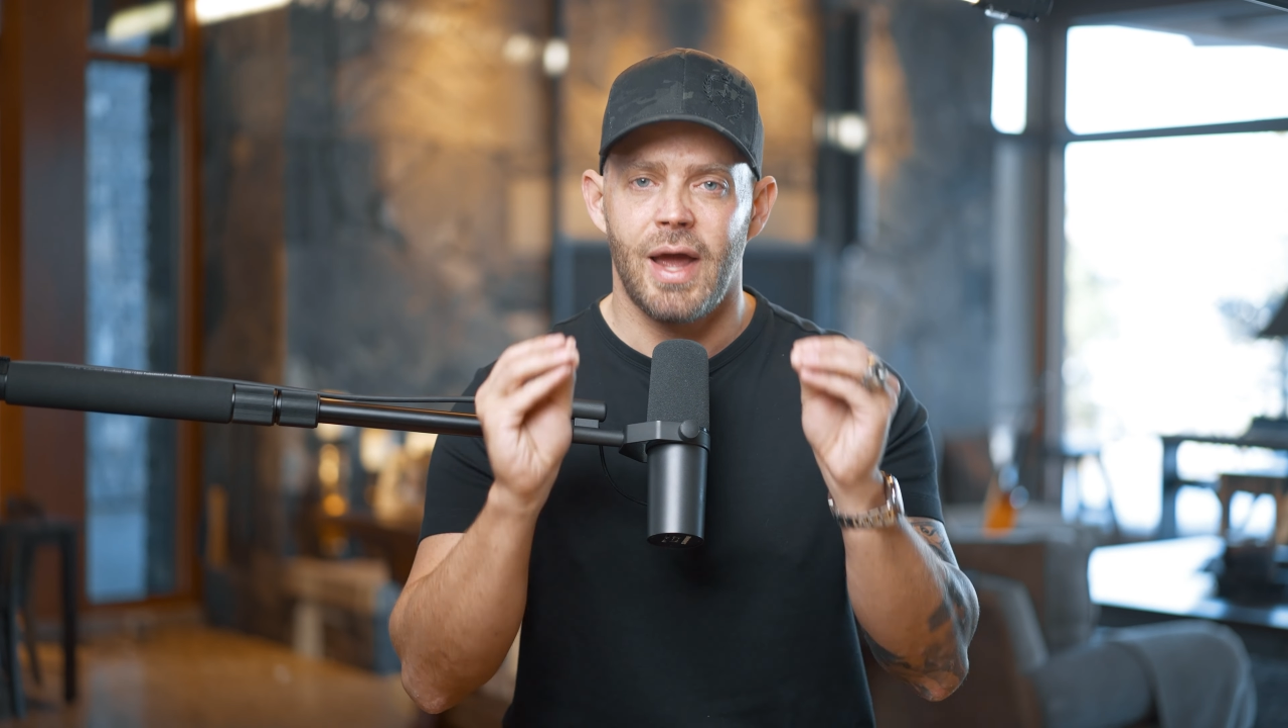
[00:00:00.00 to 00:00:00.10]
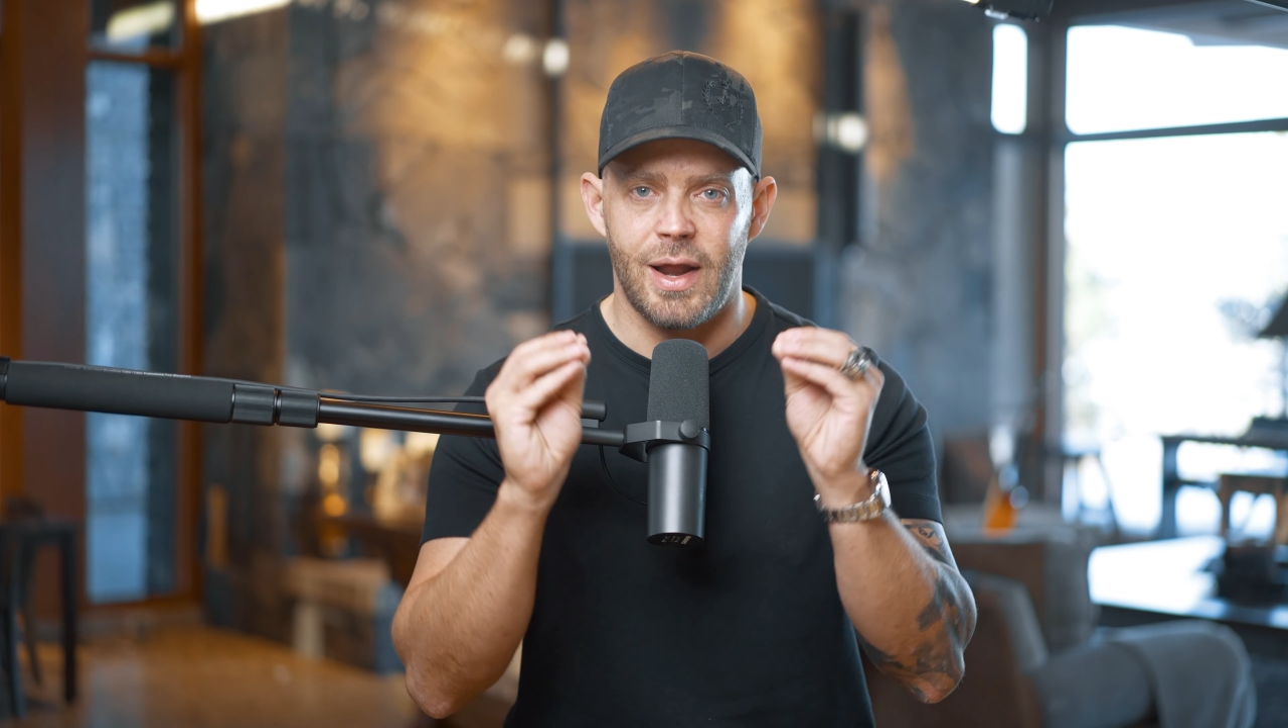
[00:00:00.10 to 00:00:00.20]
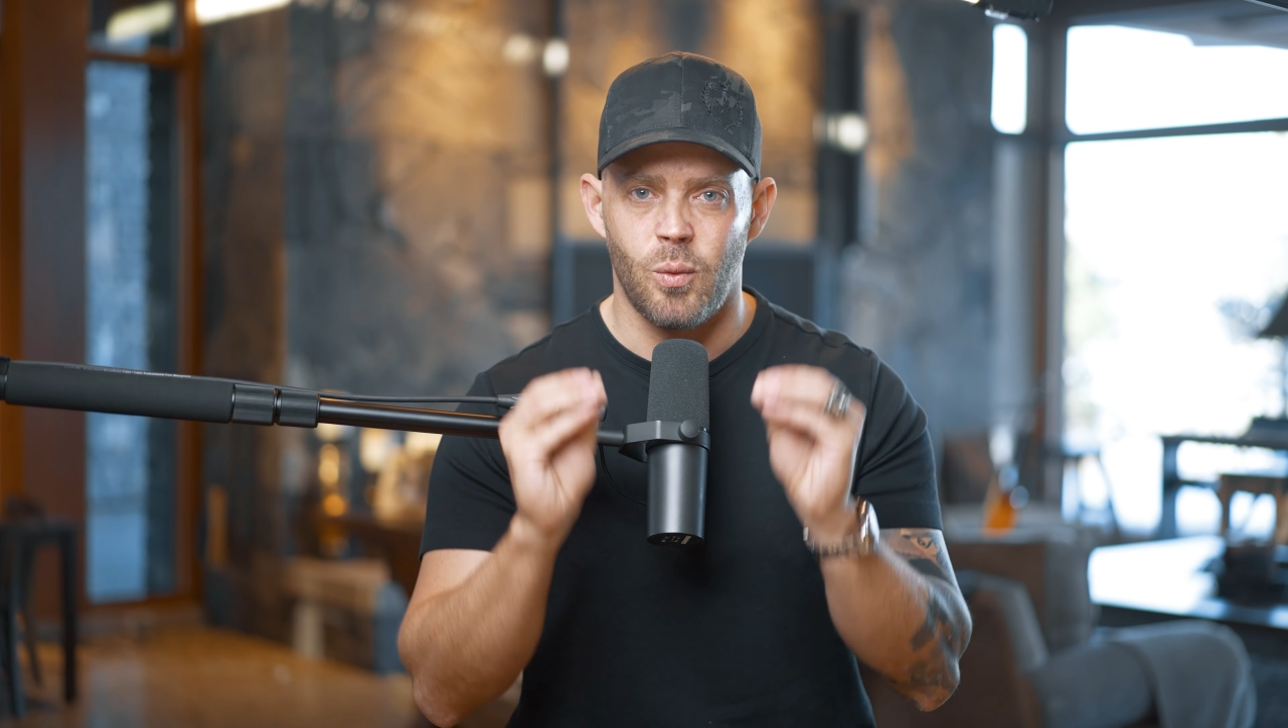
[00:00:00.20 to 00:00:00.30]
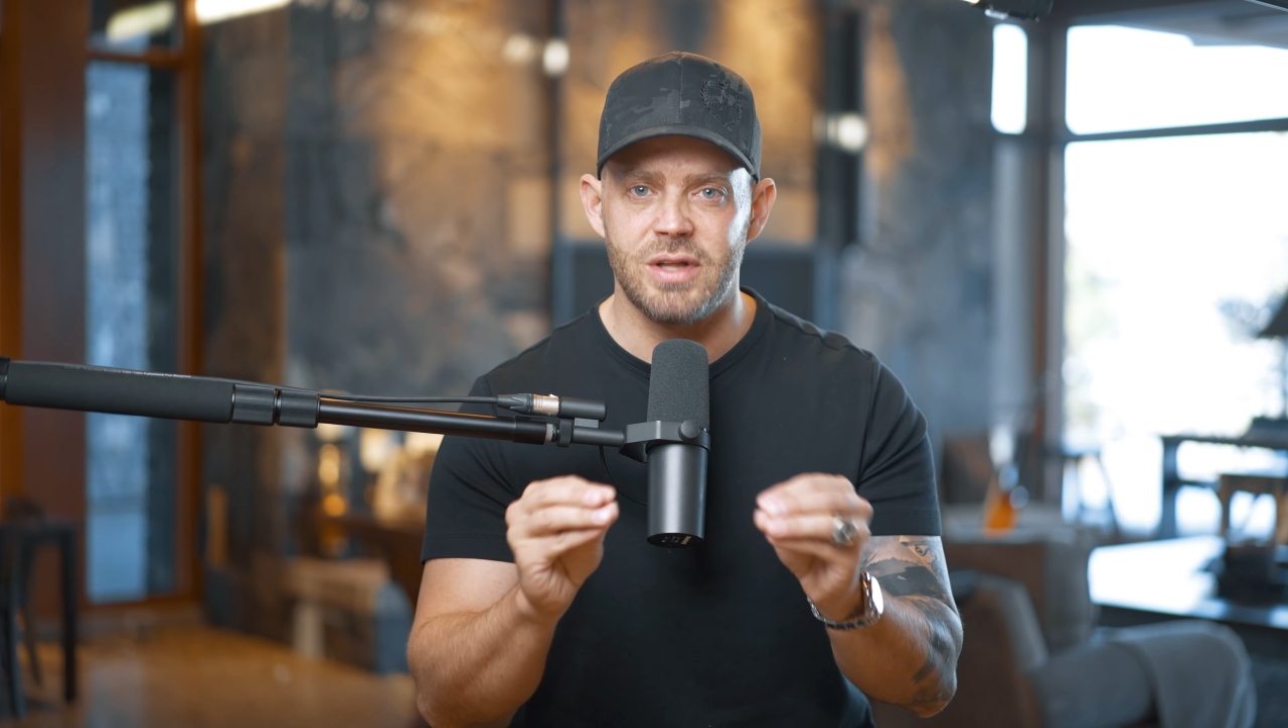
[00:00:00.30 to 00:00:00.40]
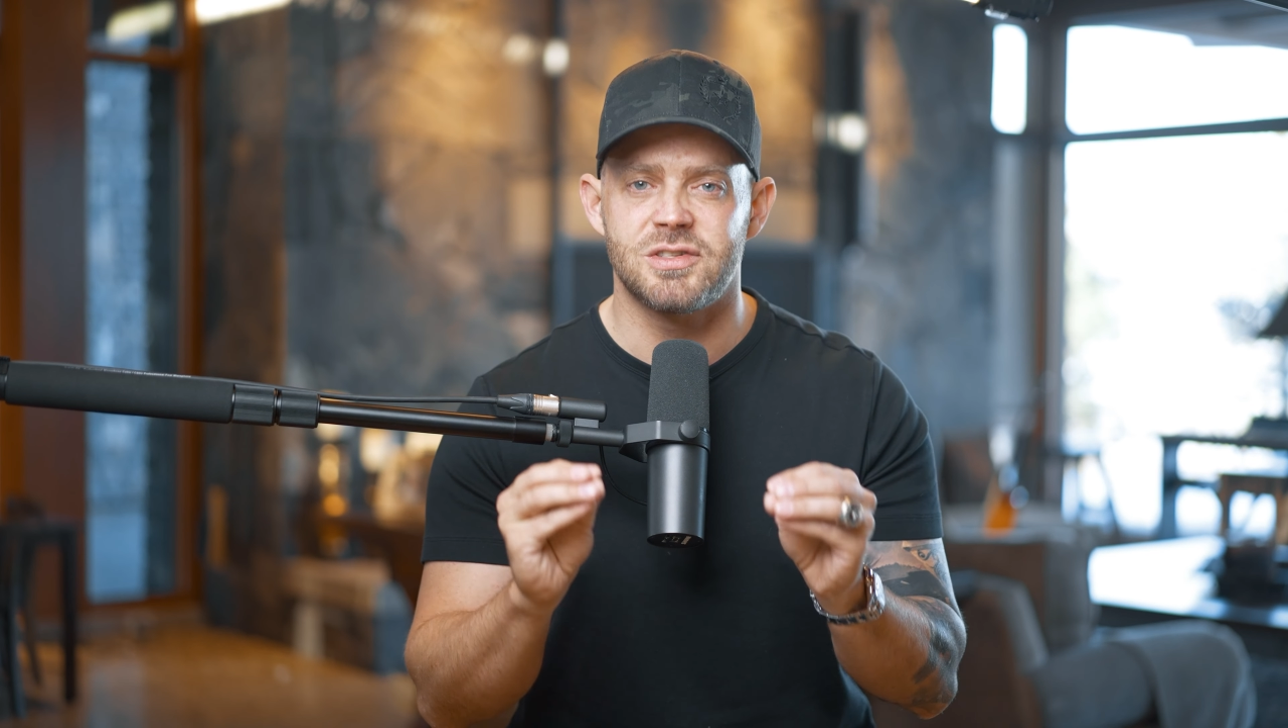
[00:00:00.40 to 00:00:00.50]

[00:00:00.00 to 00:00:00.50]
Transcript: and win